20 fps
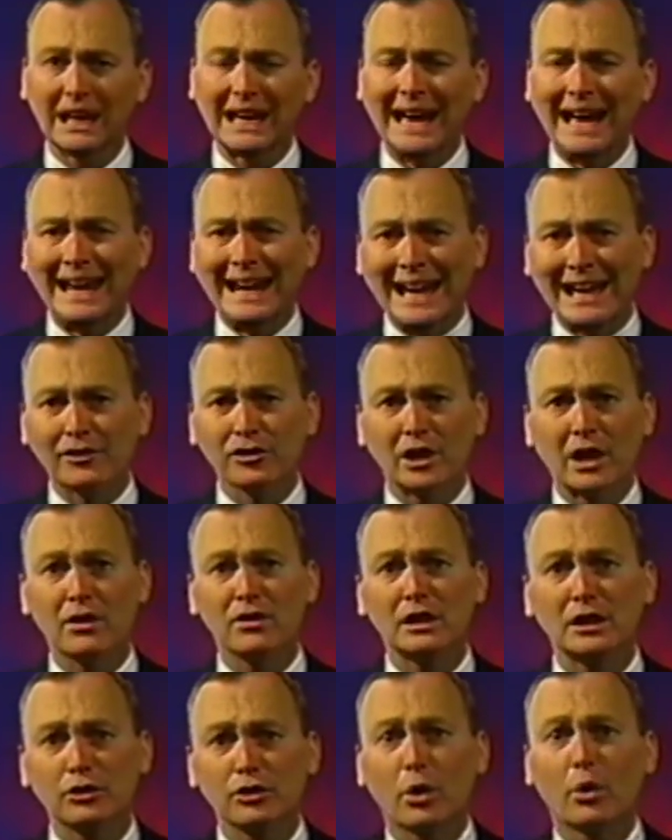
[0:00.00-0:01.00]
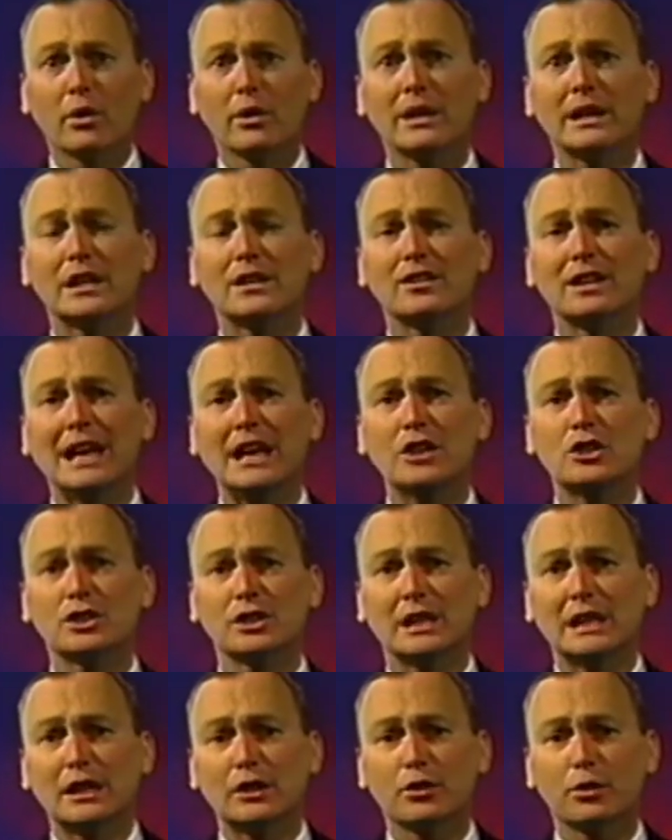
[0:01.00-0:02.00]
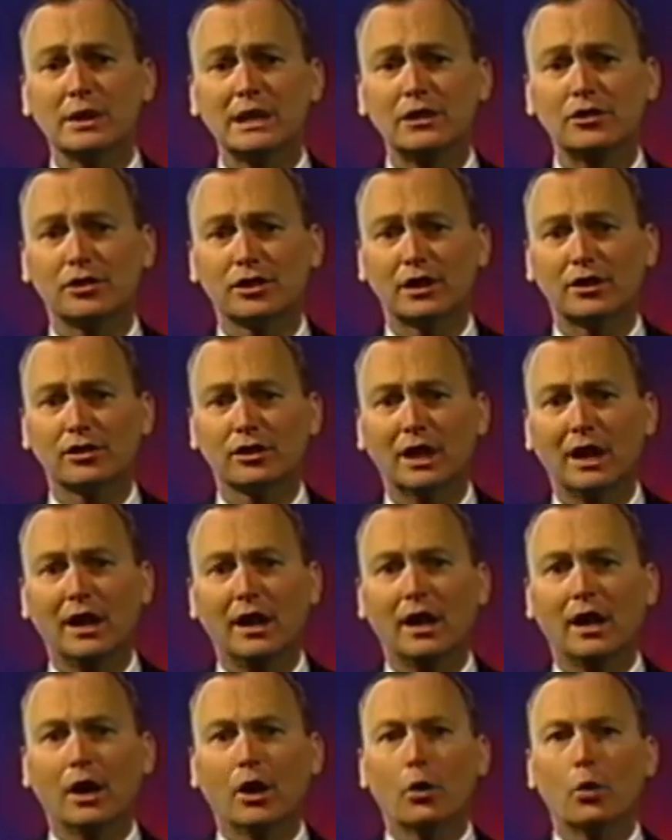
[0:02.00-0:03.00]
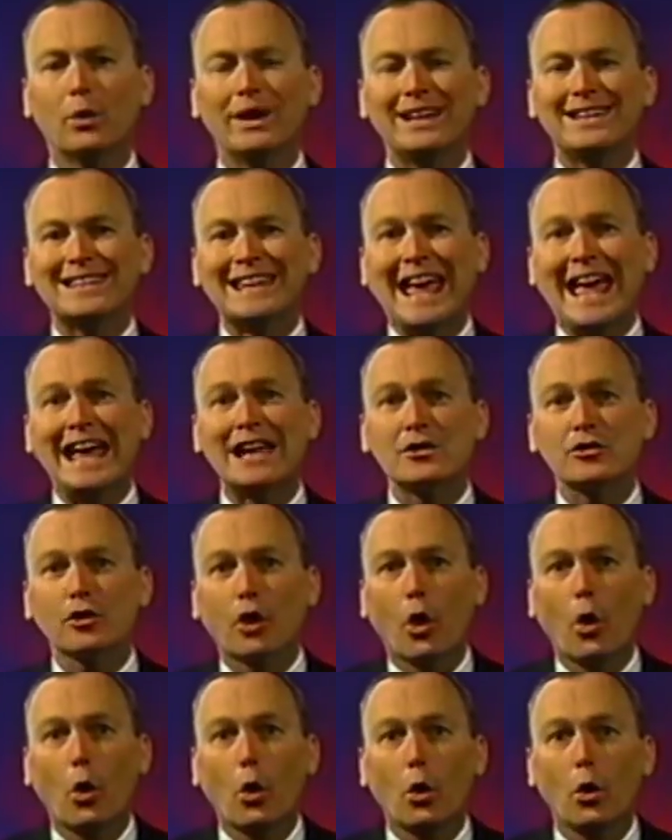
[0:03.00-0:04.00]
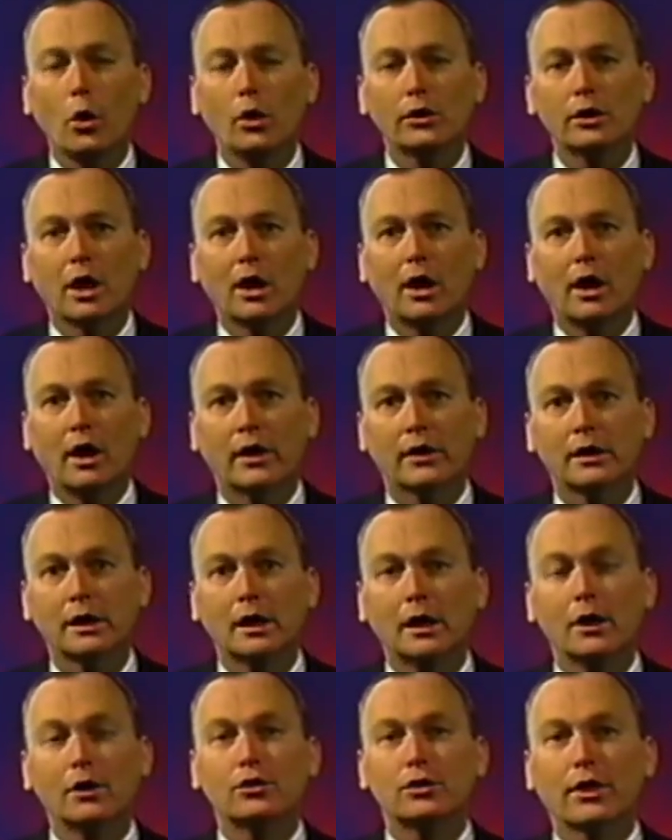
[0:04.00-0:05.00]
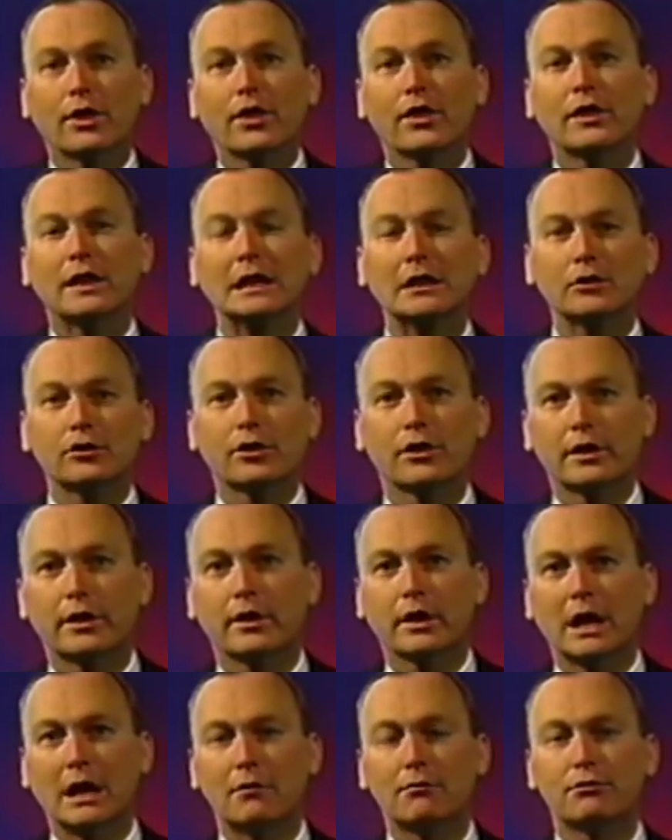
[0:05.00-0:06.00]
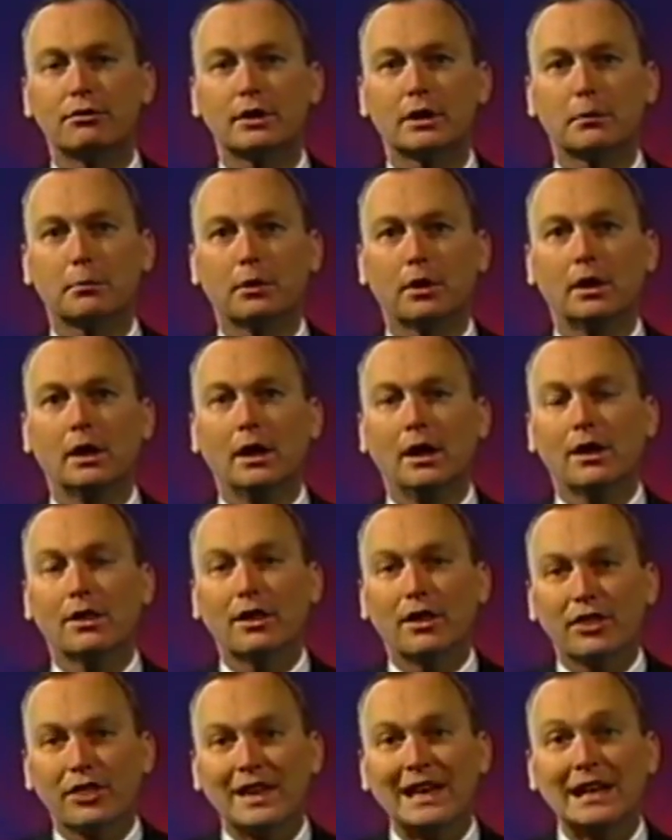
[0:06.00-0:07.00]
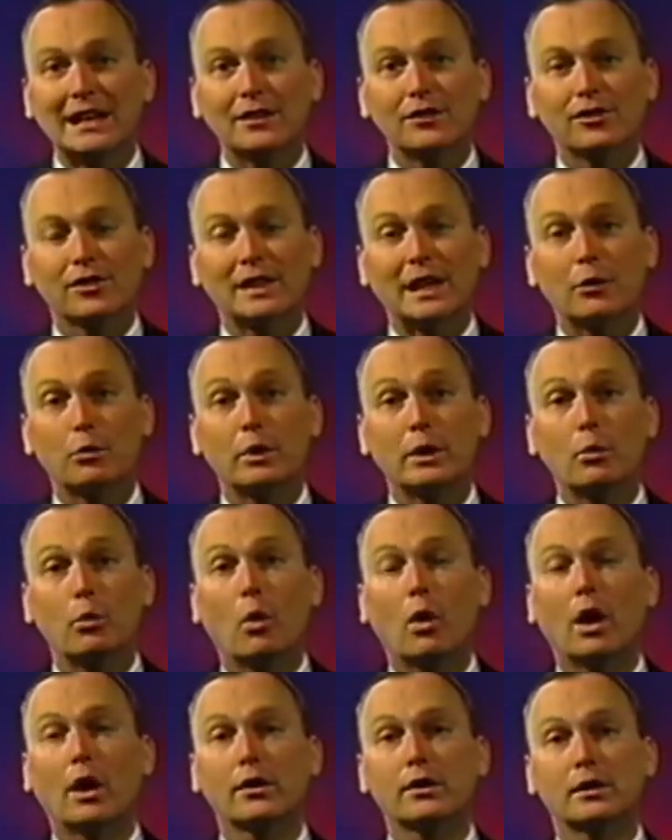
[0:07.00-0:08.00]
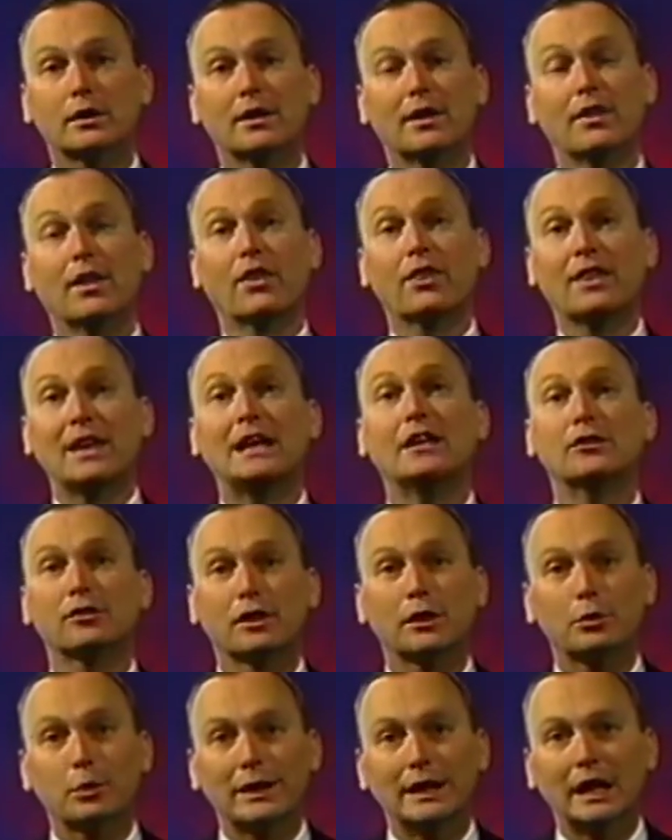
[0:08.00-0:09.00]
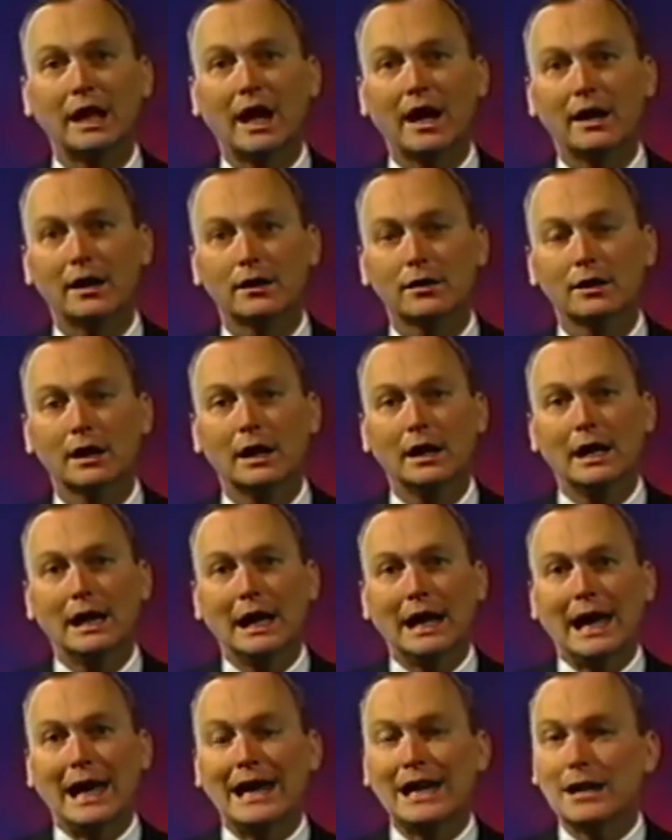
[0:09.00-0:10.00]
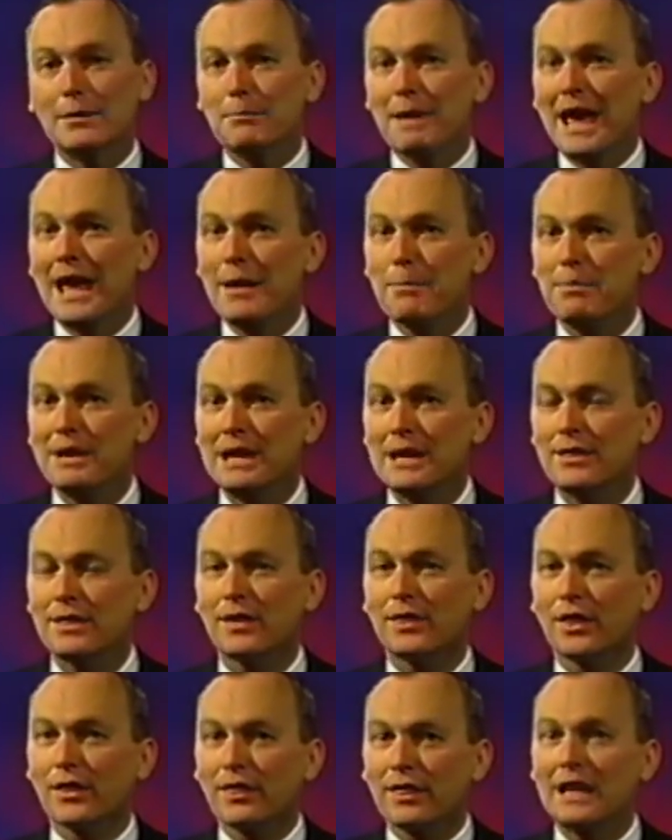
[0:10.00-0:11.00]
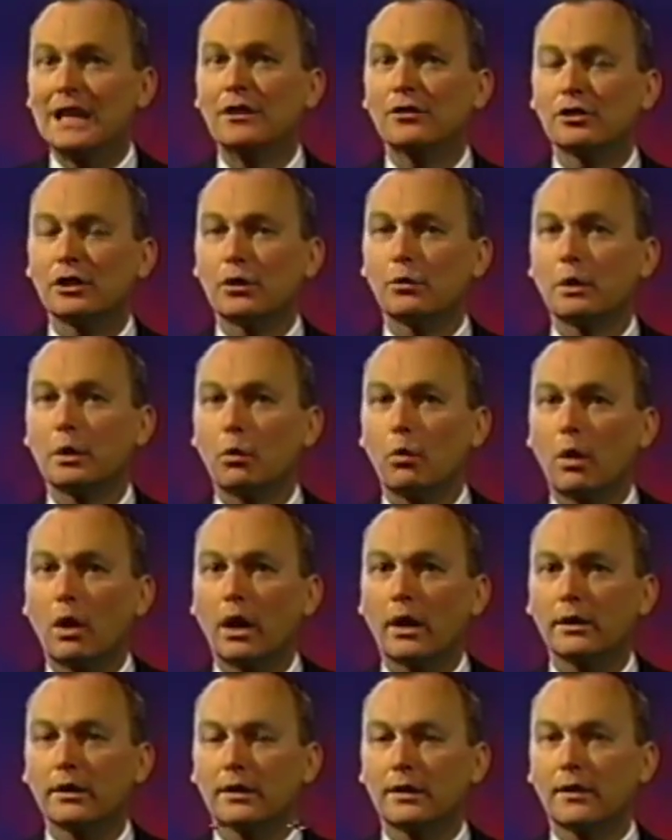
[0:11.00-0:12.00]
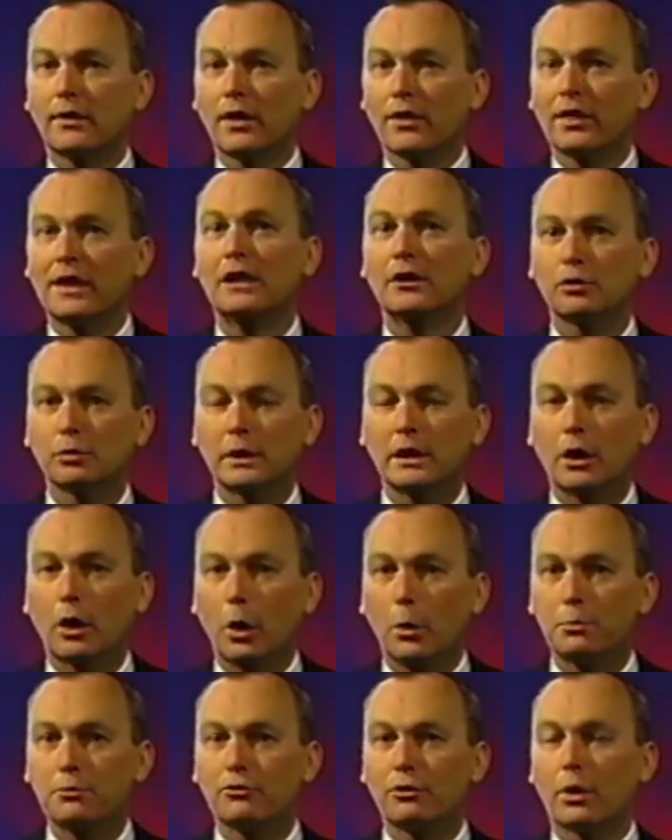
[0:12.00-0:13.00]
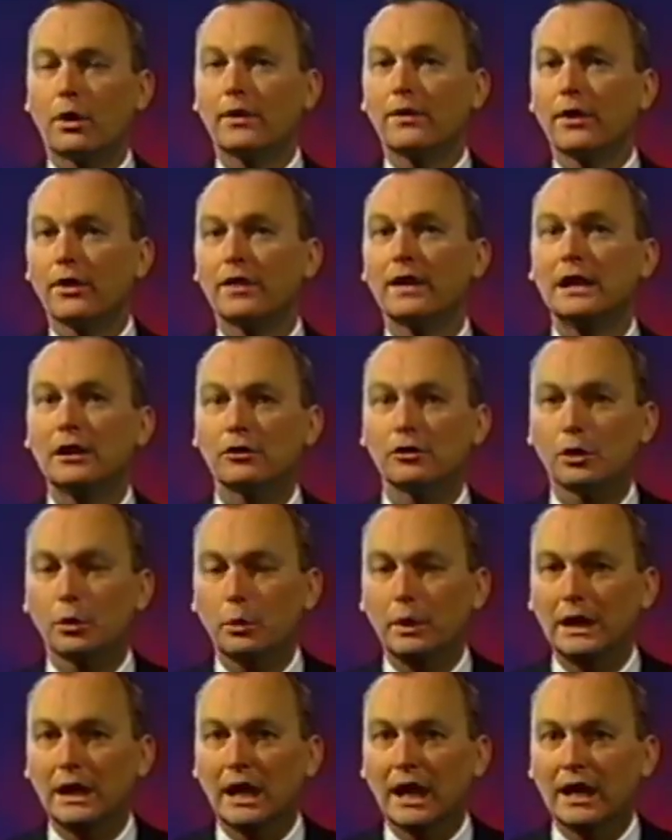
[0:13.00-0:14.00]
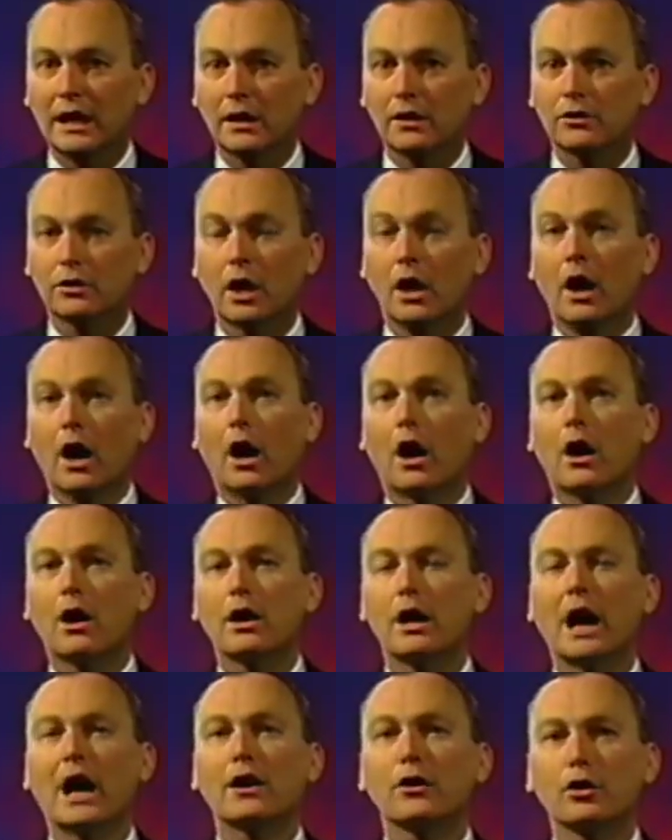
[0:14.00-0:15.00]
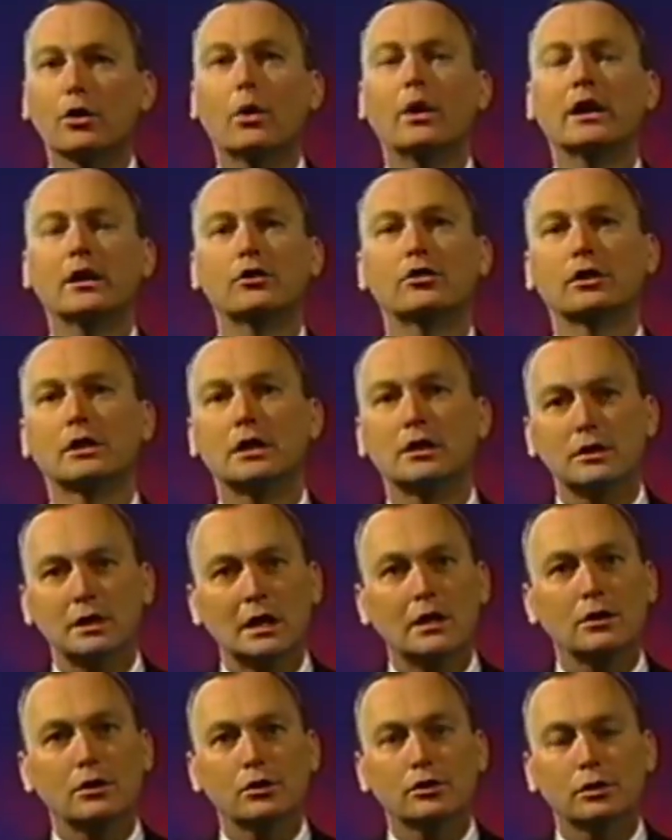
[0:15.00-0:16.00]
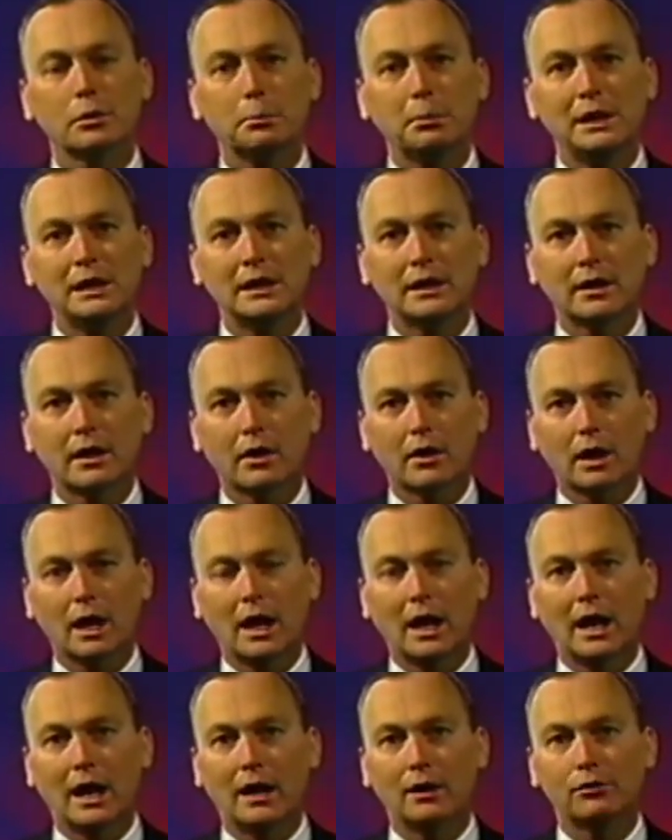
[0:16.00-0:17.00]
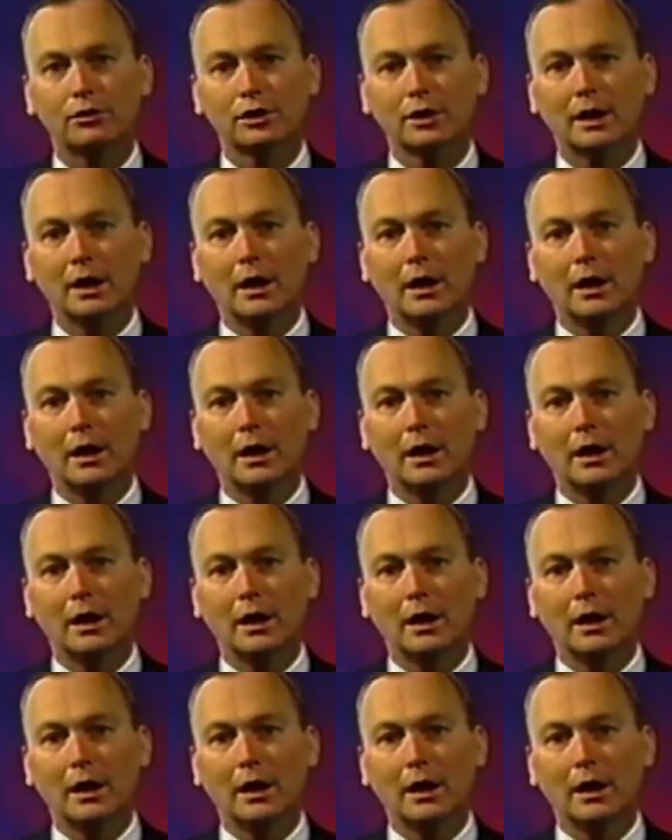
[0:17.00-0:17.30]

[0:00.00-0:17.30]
And as our disorientation increases, we tend to hold on to the things that are comfortable, the things that we wanted and the things that we liked. And it may be that the things that we wanted and the things we hoped for and the things that we liked are not going to continue to be in our lives.